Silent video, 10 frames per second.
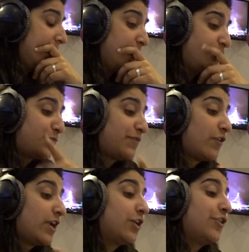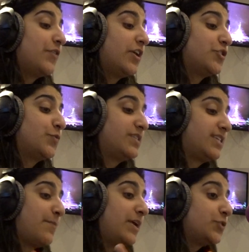Woo! Um, just before I go though, I just want to
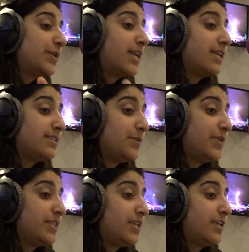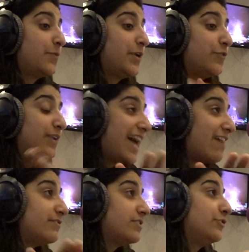say May 2019 be the year where you
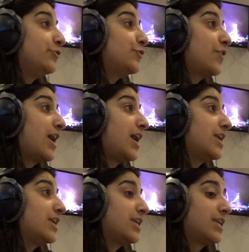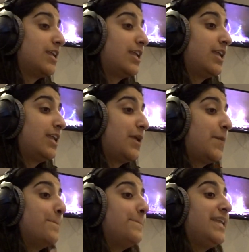laugh until you cry.
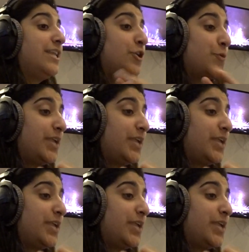Meet new